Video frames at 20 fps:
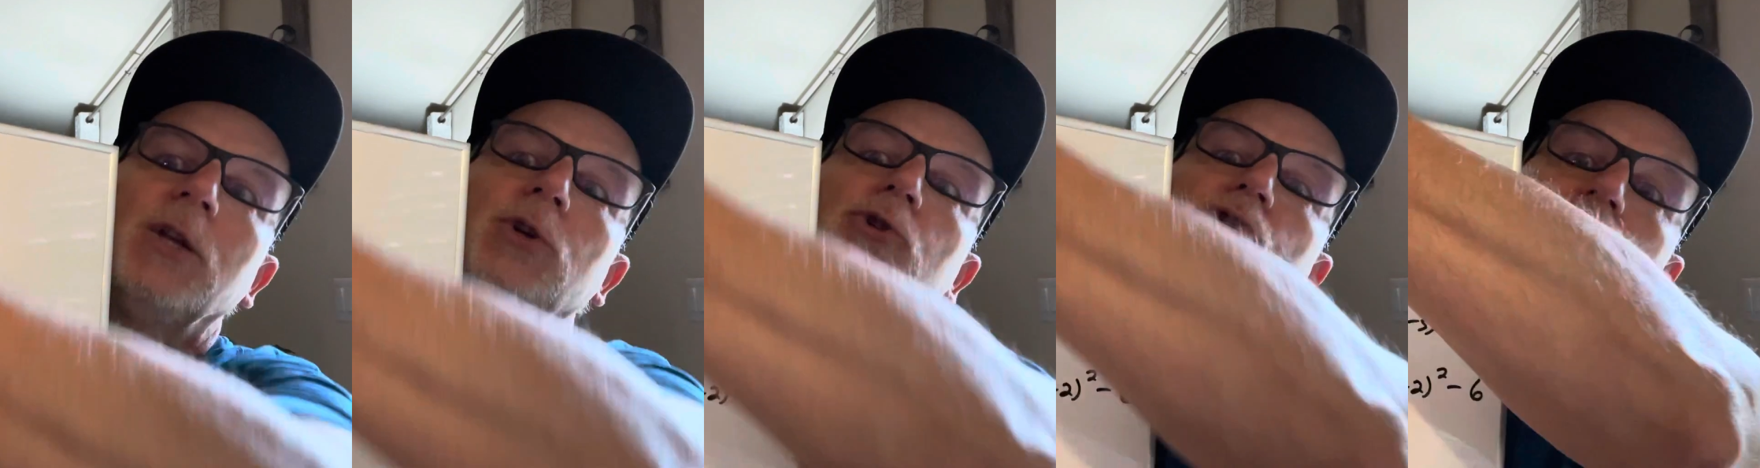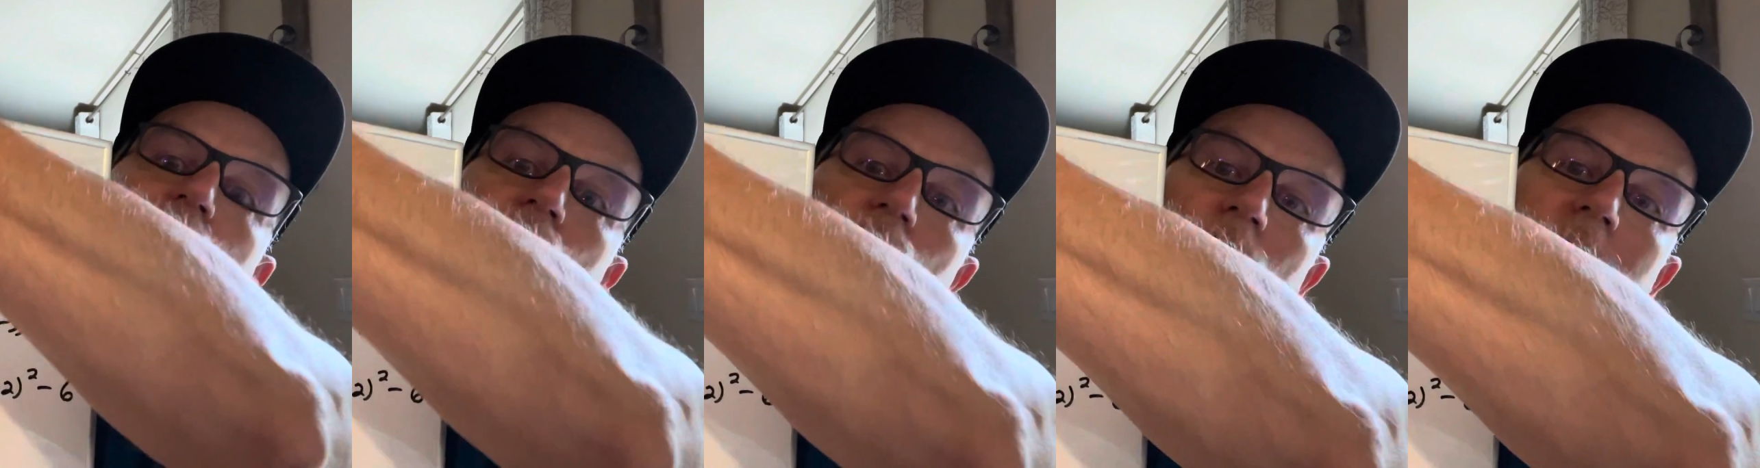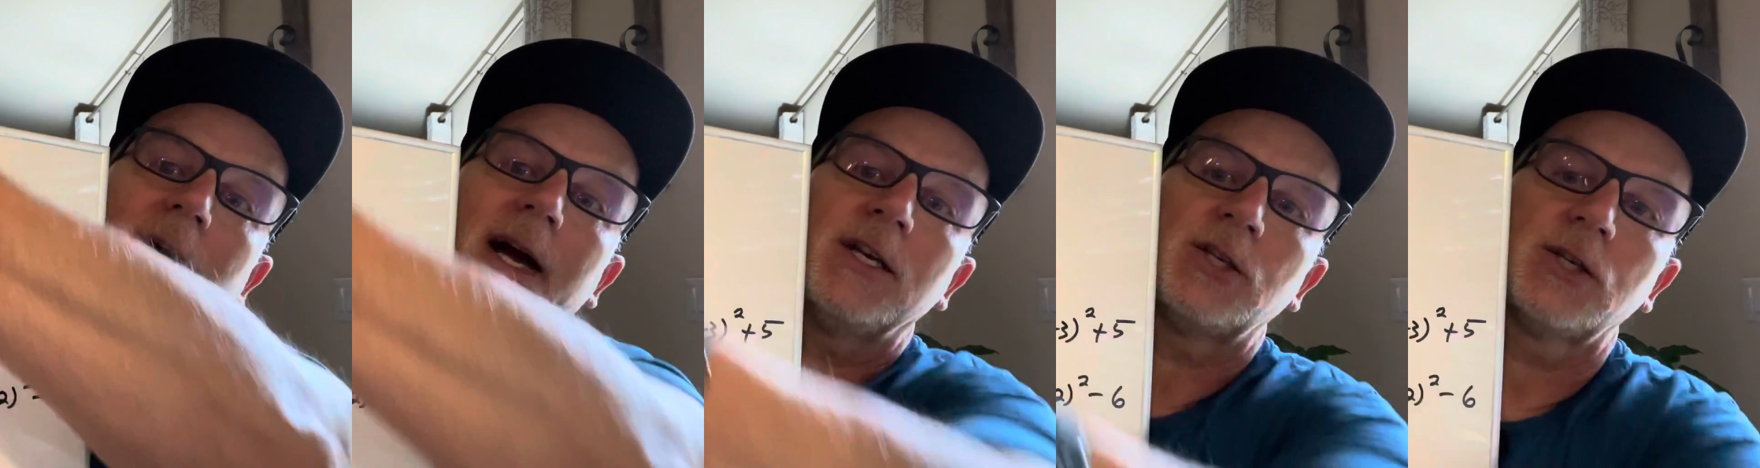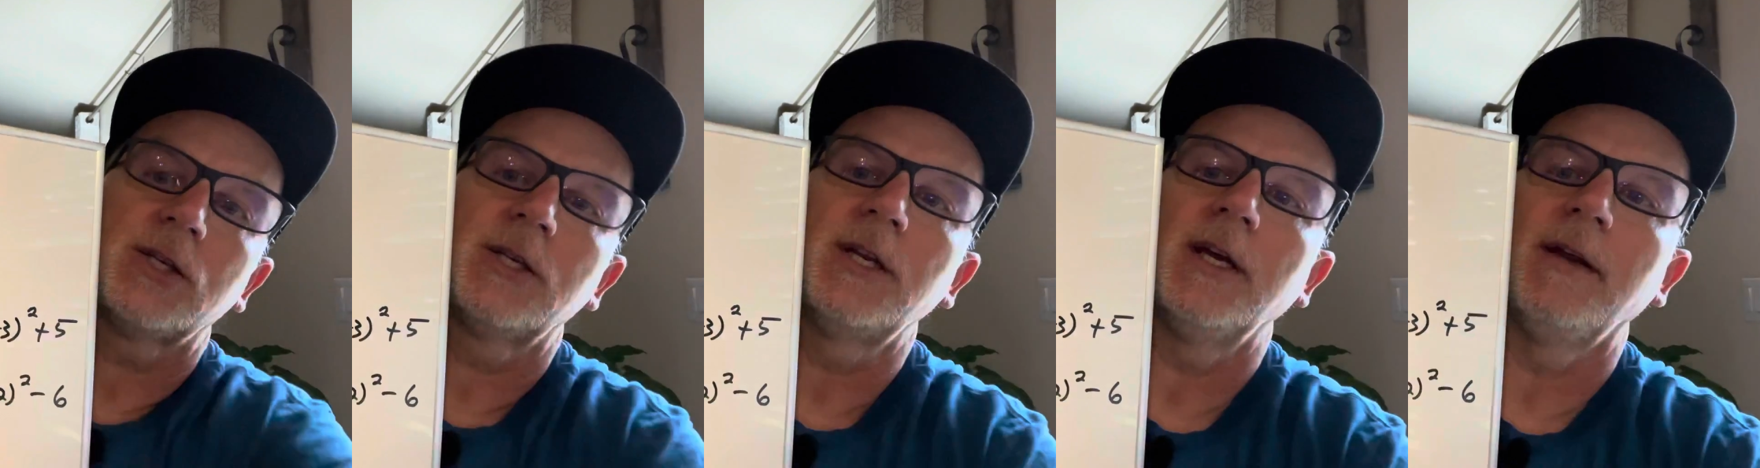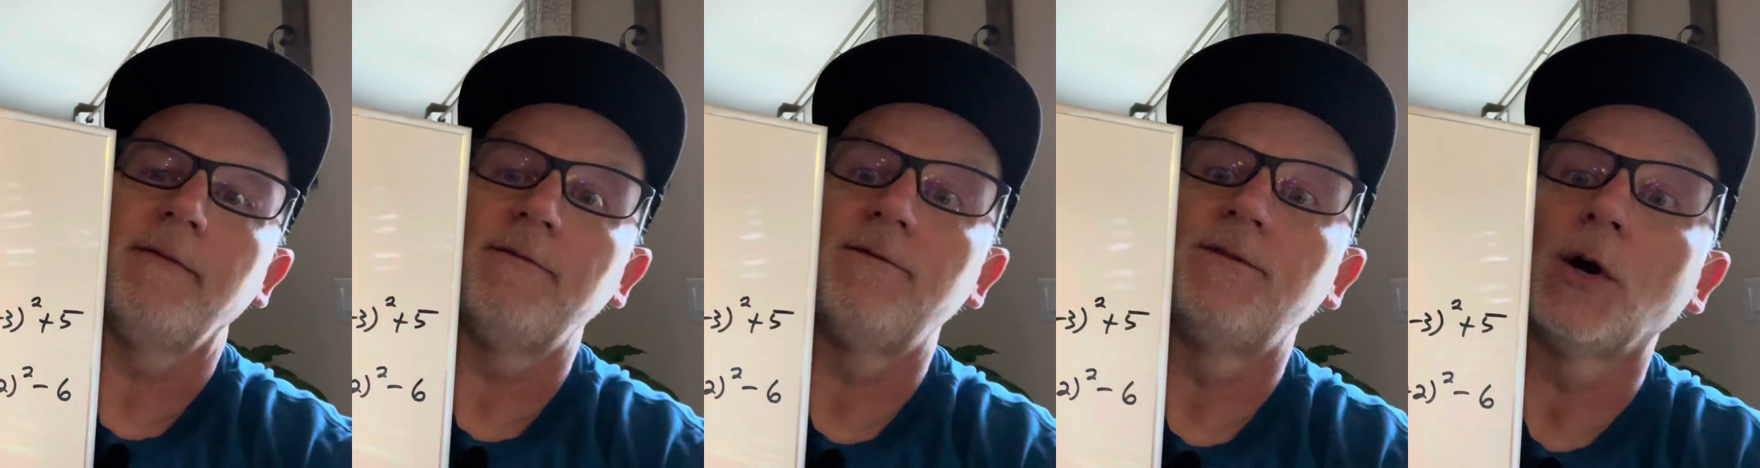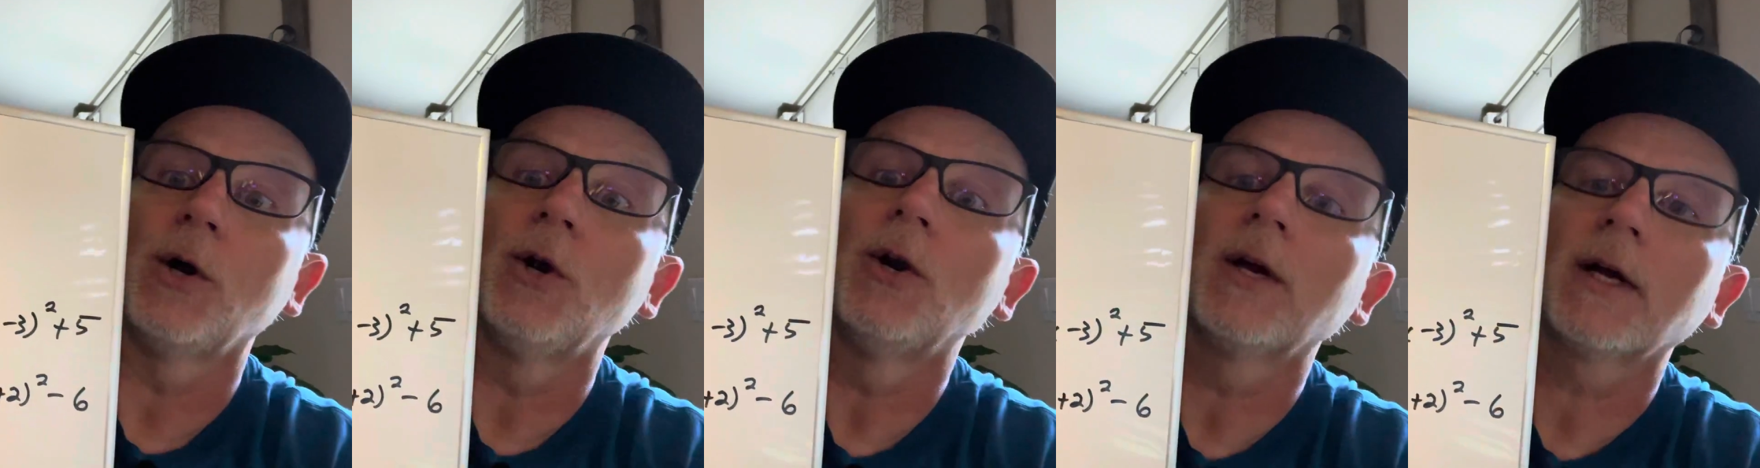you stretched it
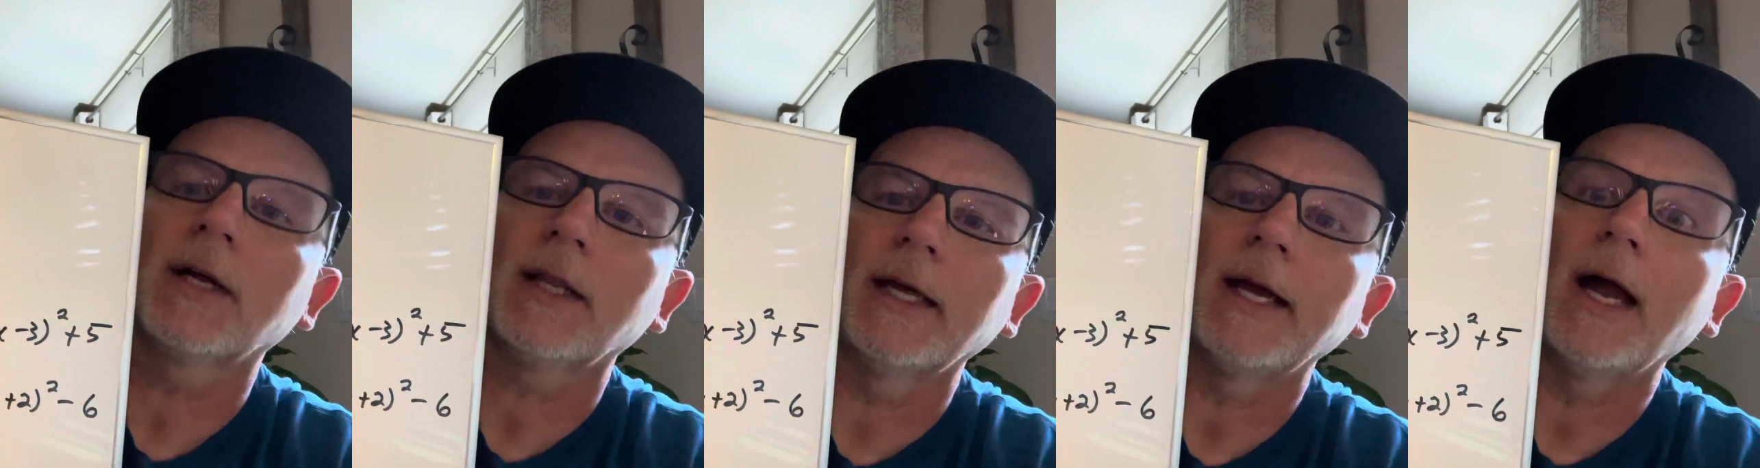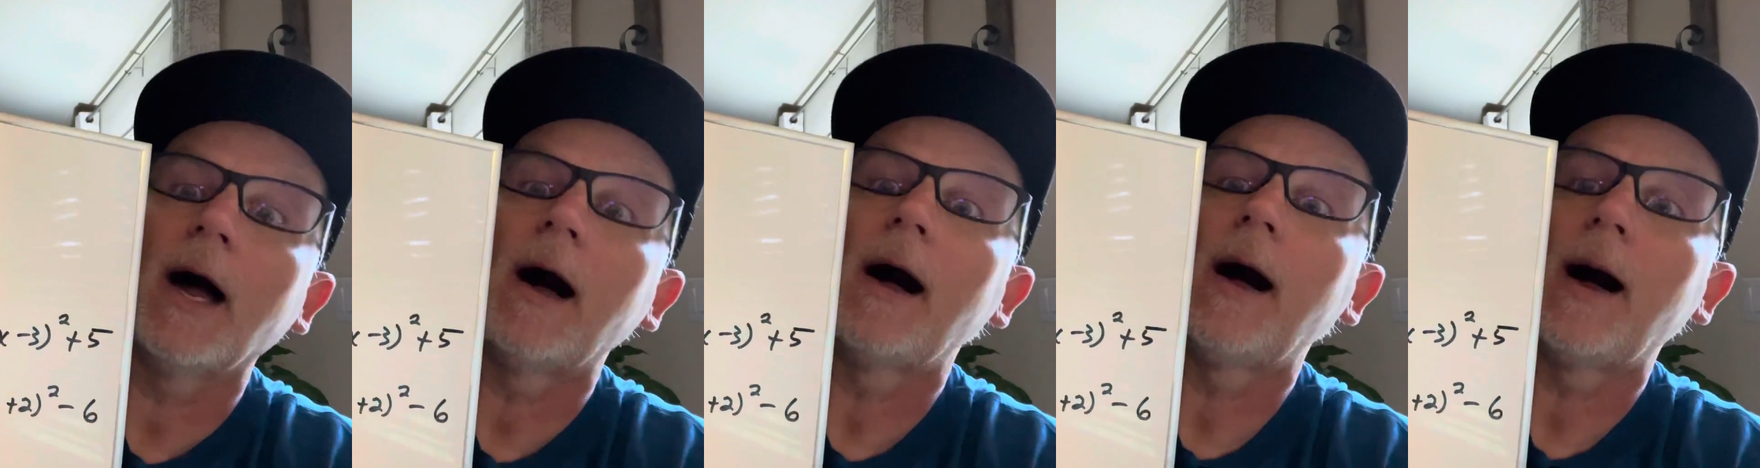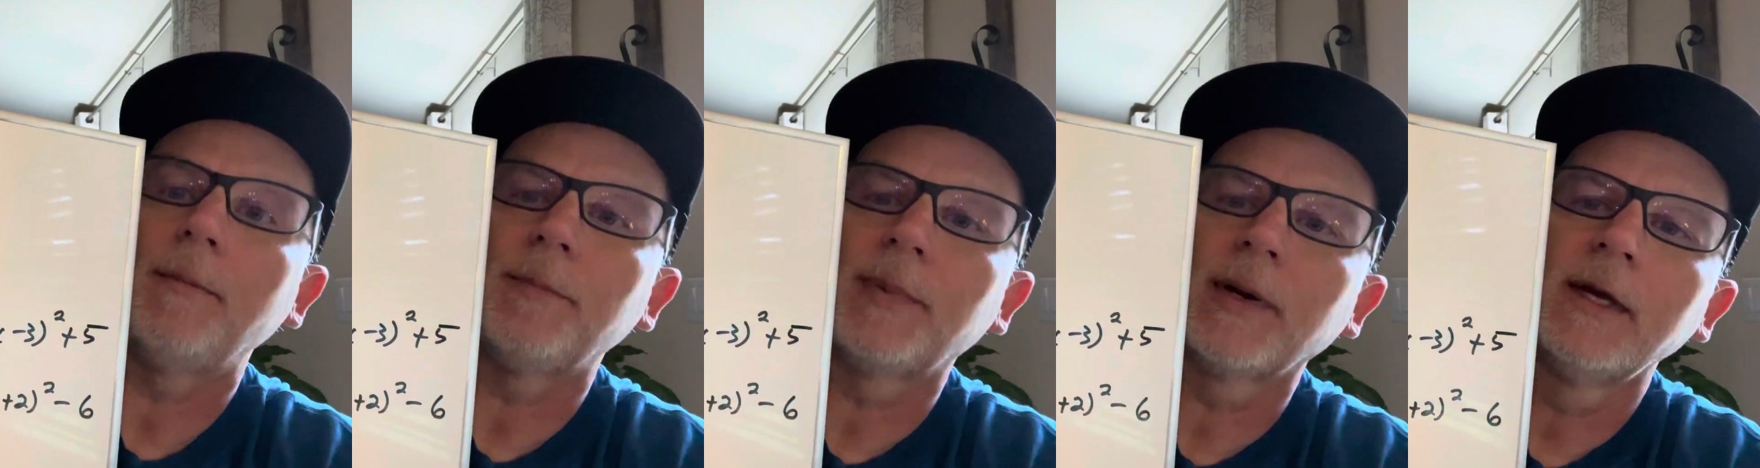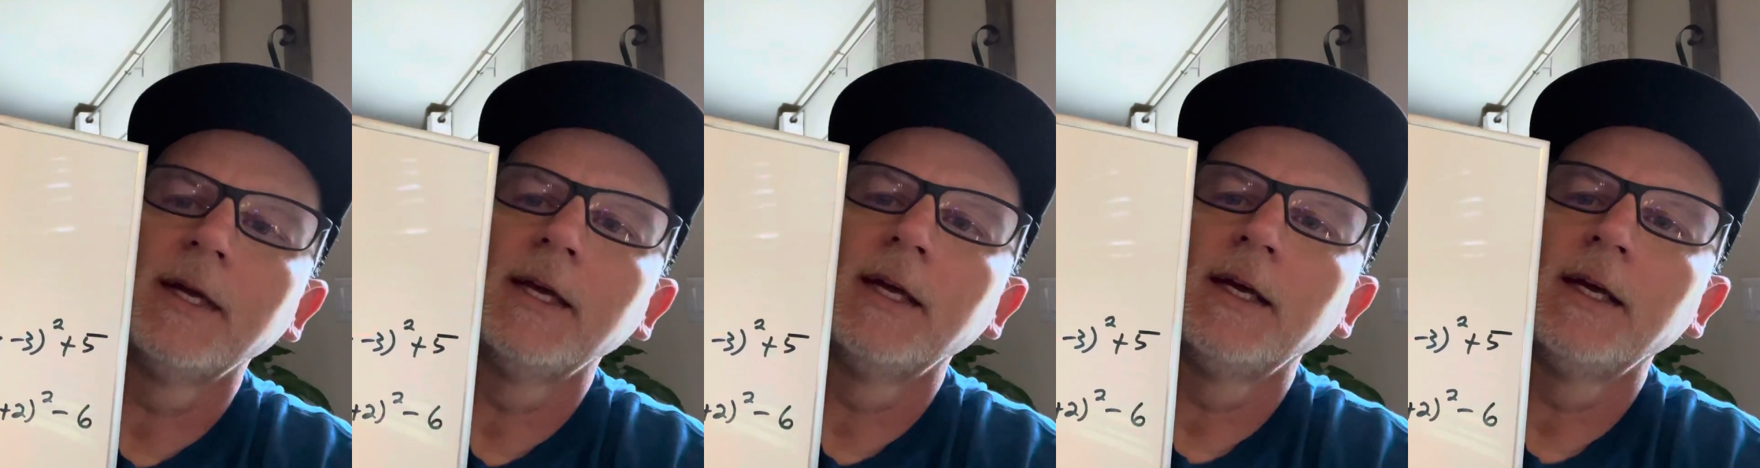vertically up,